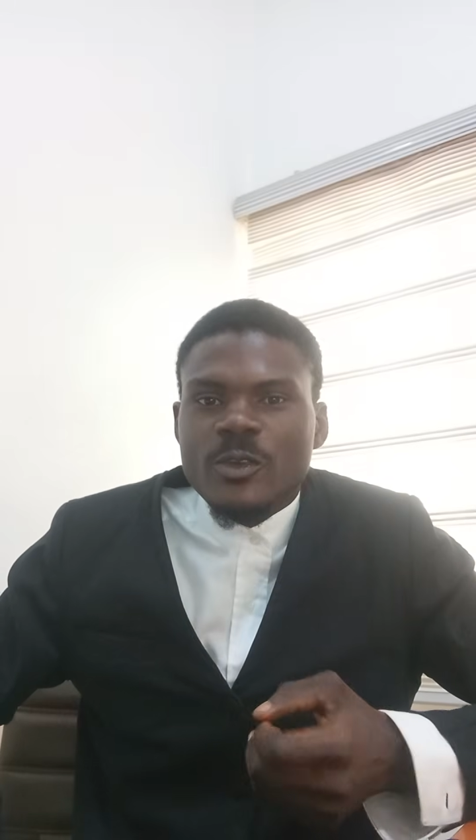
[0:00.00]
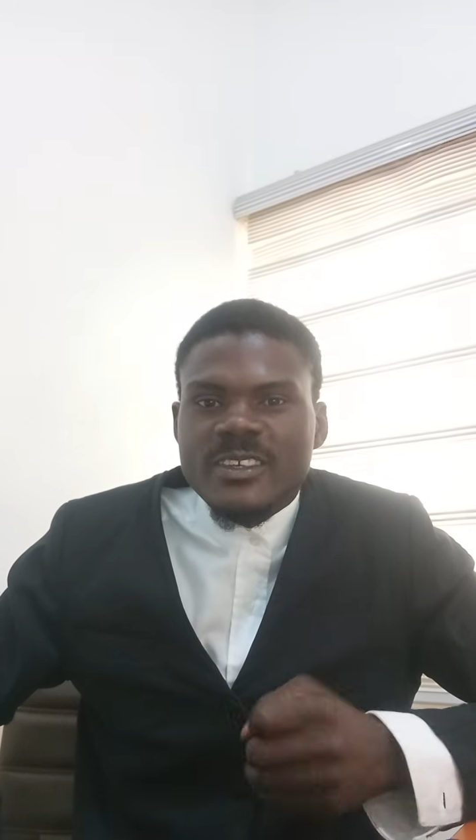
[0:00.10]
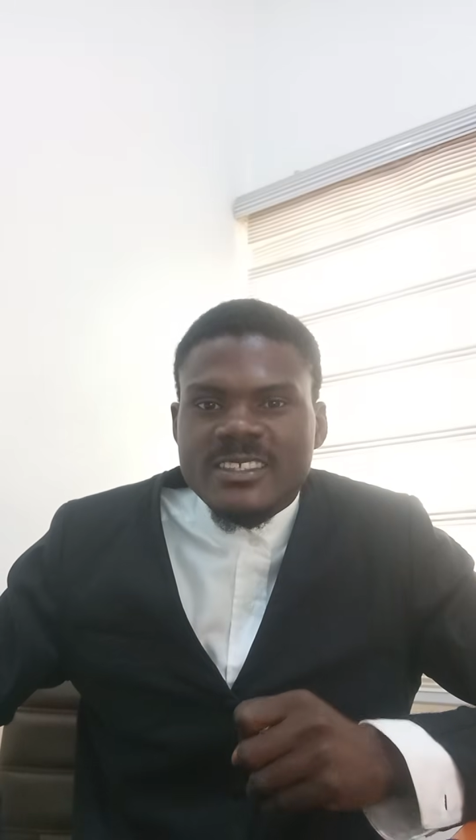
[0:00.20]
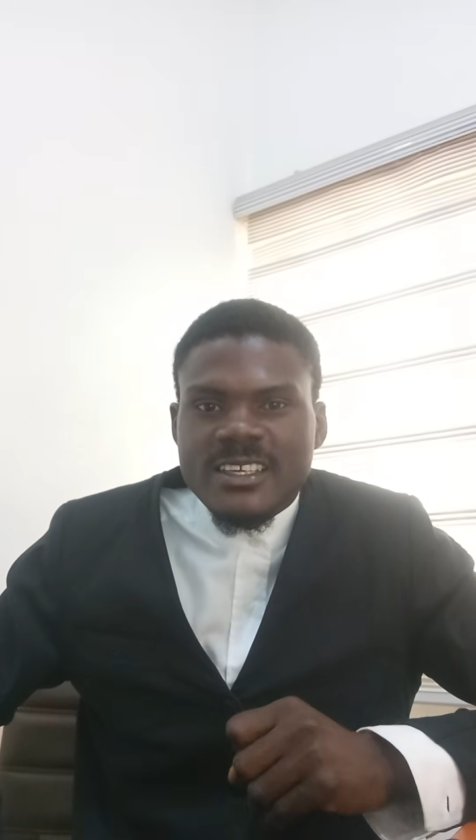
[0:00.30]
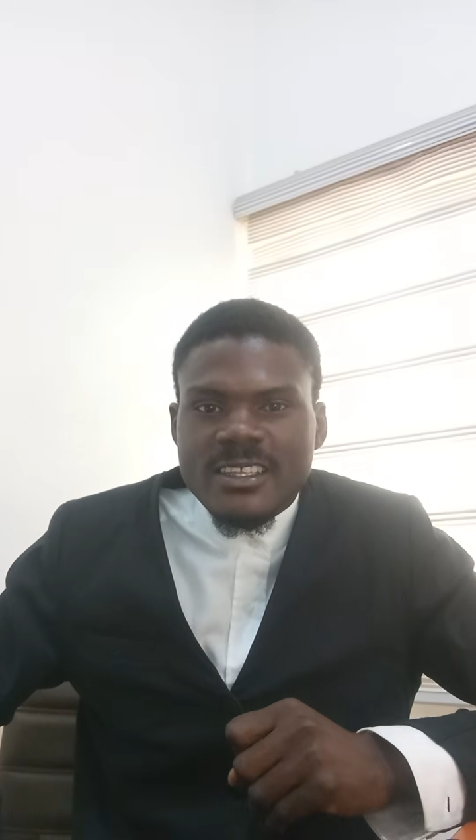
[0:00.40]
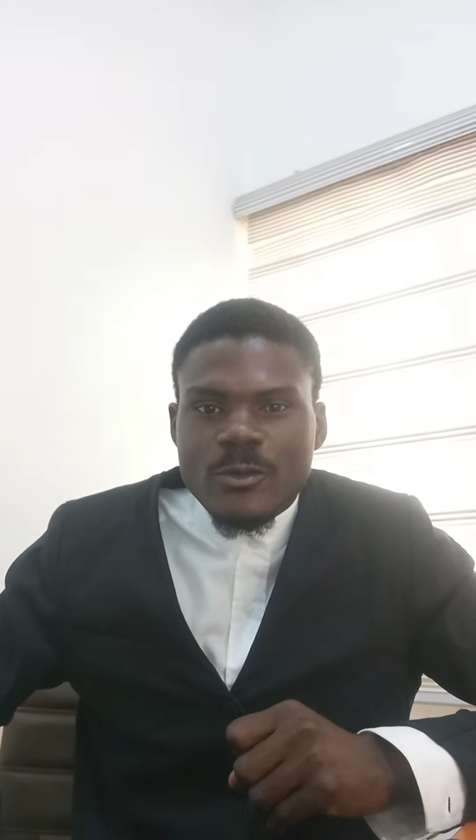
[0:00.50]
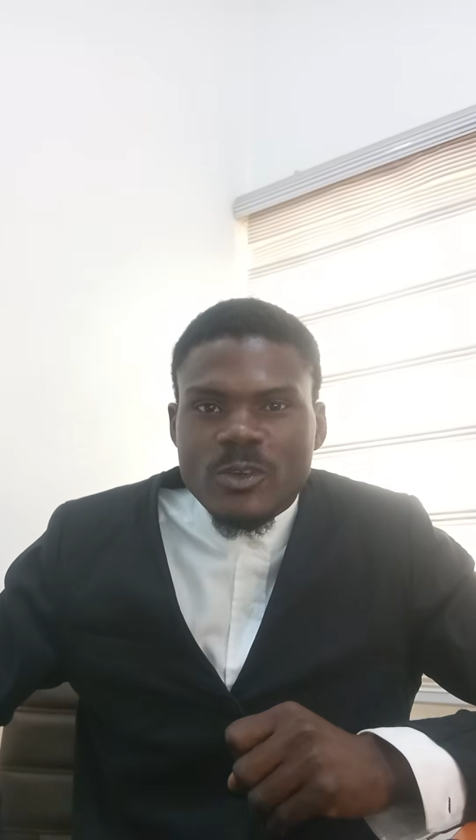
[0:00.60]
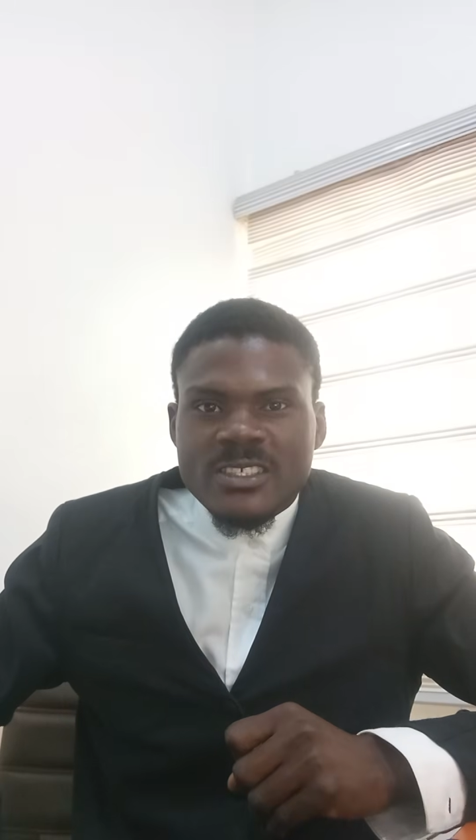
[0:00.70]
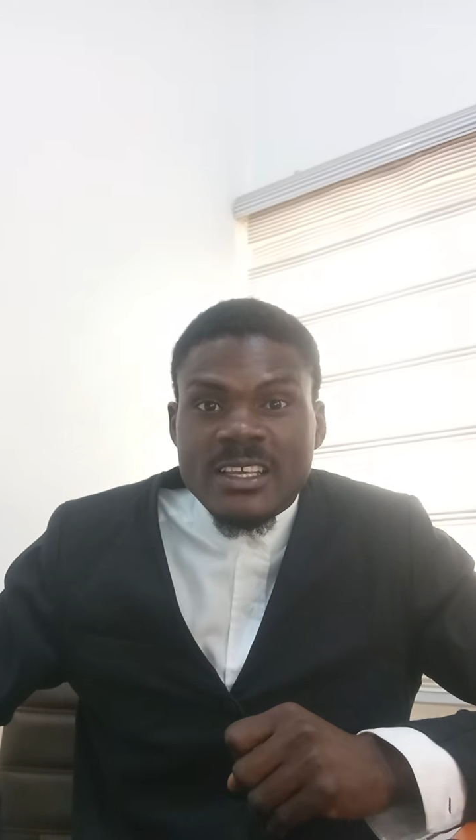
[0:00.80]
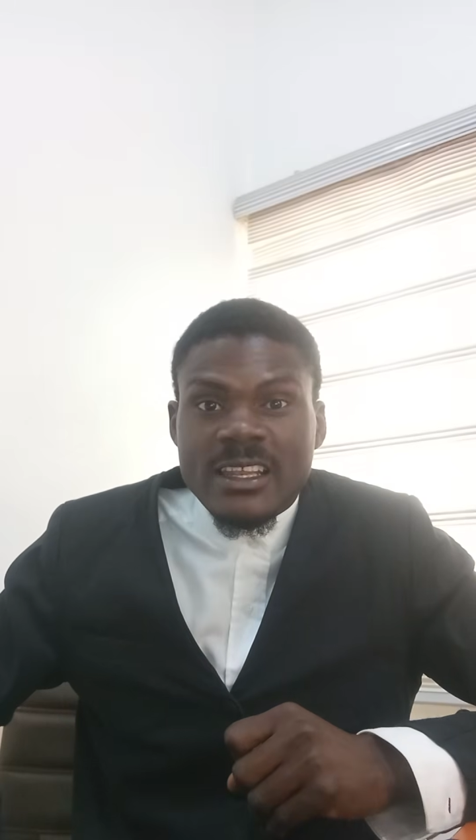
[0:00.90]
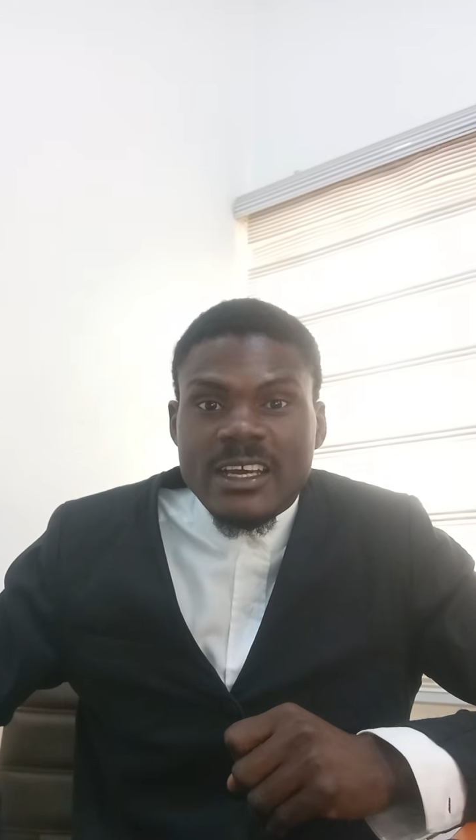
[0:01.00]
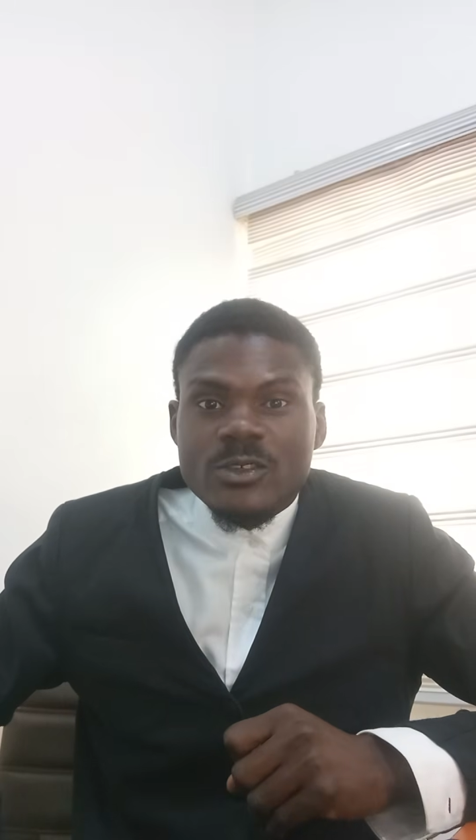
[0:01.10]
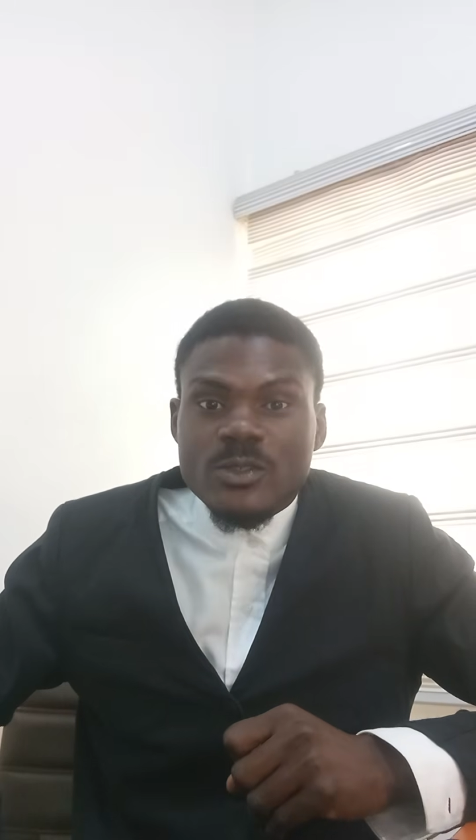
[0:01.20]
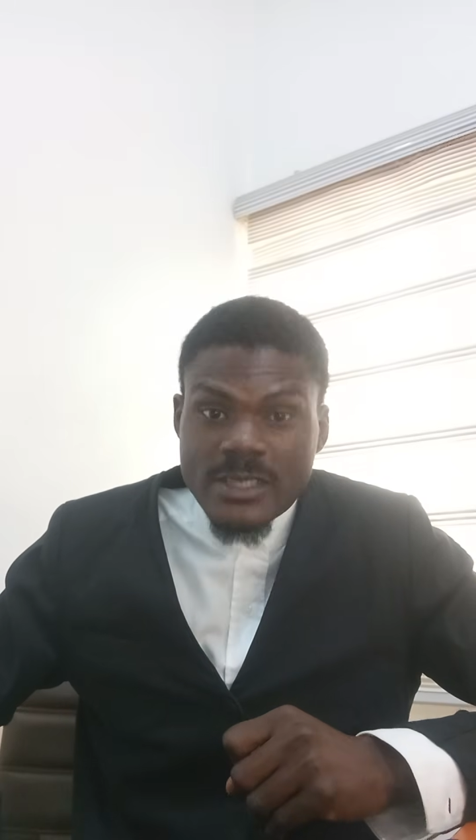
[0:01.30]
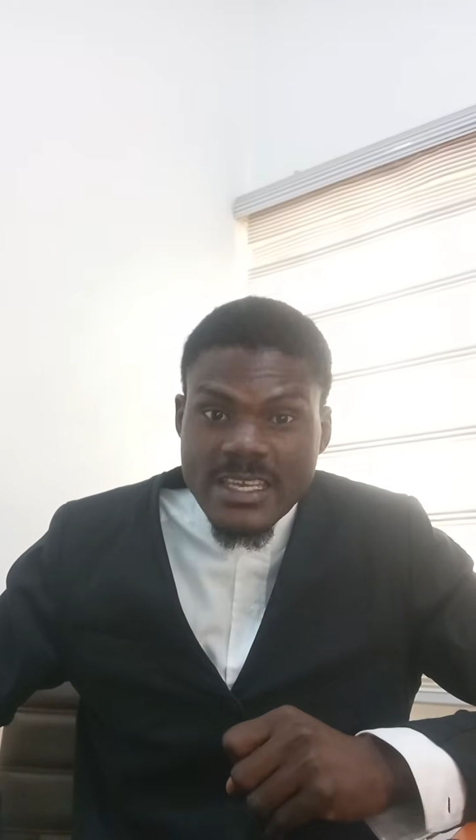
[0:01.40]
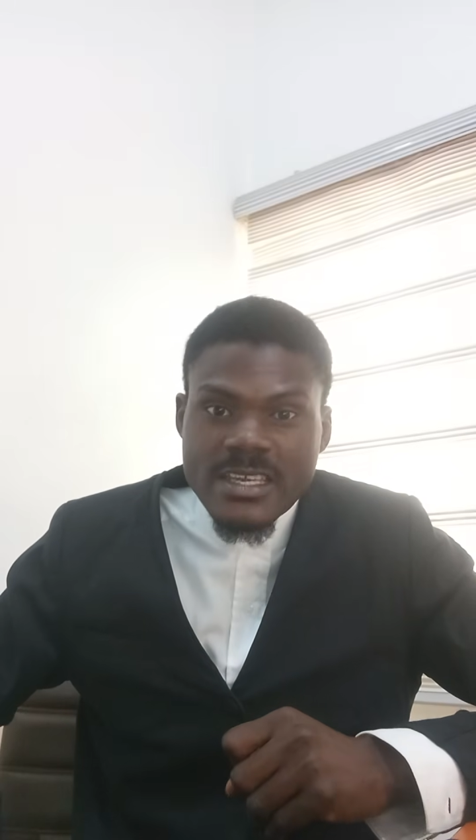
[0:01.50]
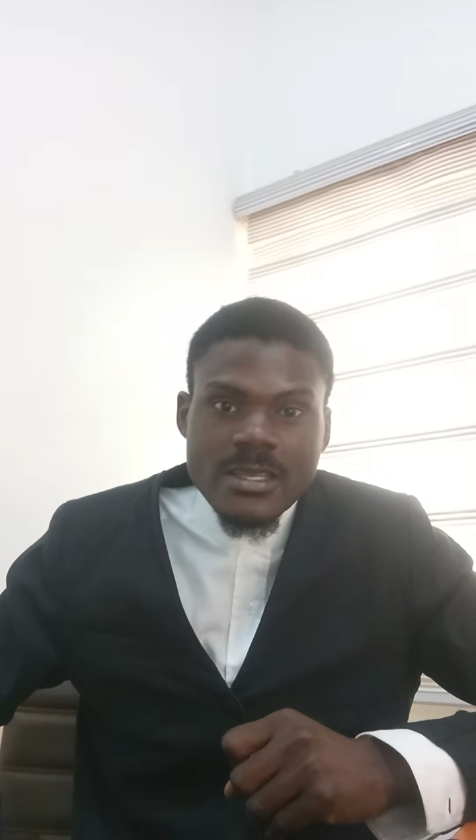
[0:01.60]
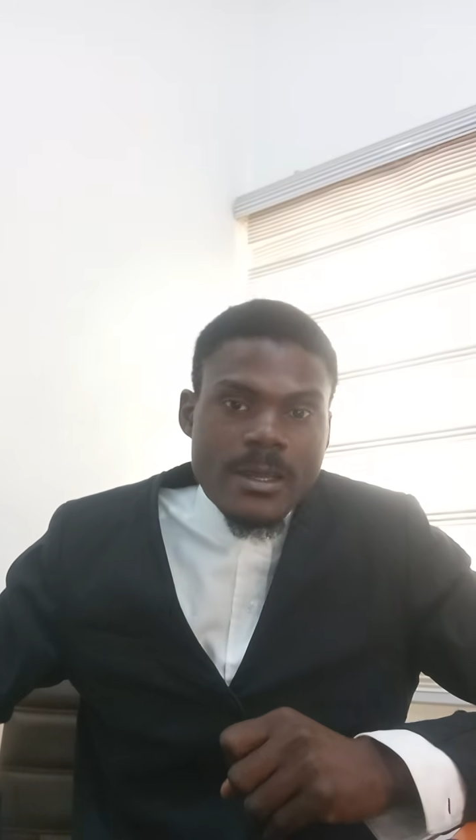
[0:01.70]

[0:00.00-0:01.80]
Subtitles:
they said he wasn't allowed to lead,